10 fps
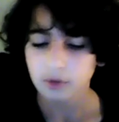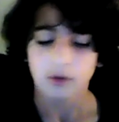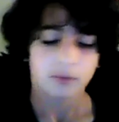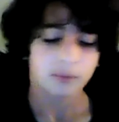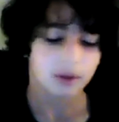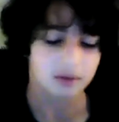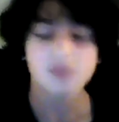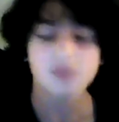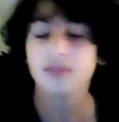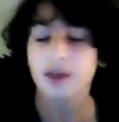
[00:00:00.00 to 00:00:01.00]
because
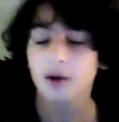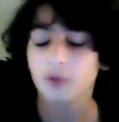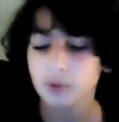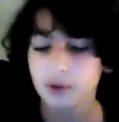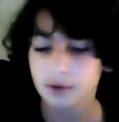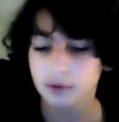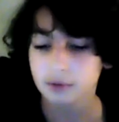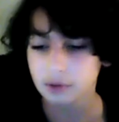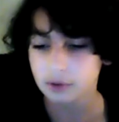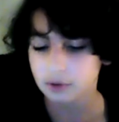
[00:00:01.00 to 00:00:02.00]
of that,
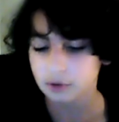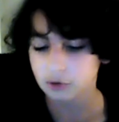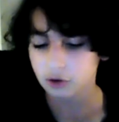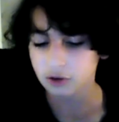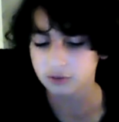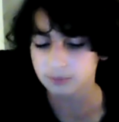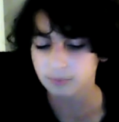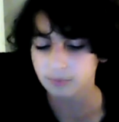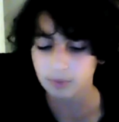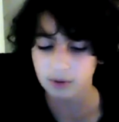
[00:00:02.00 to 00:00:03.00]
it took us
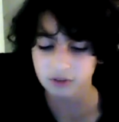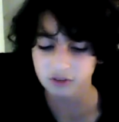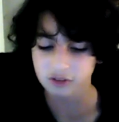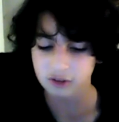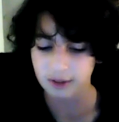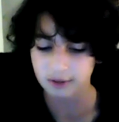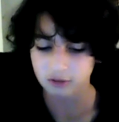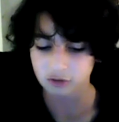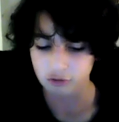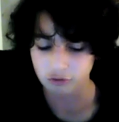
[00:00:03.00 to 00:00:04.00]
much
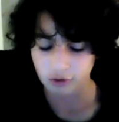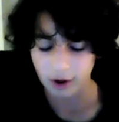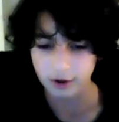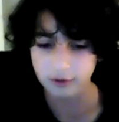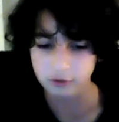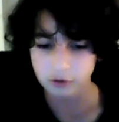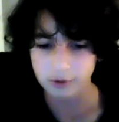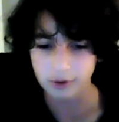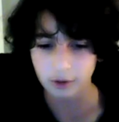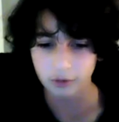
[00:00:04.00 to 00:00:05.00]
less tries to
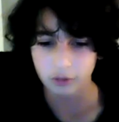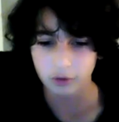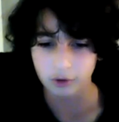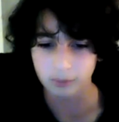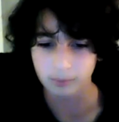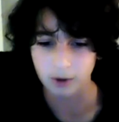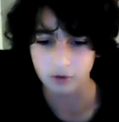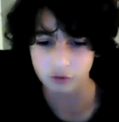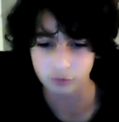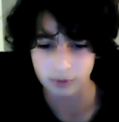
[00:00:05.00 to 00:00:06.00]
get the
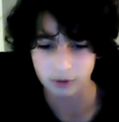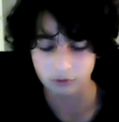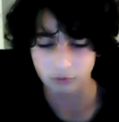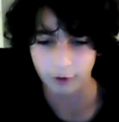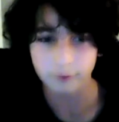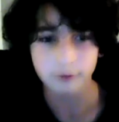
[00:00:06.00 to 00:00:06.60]
measurements right.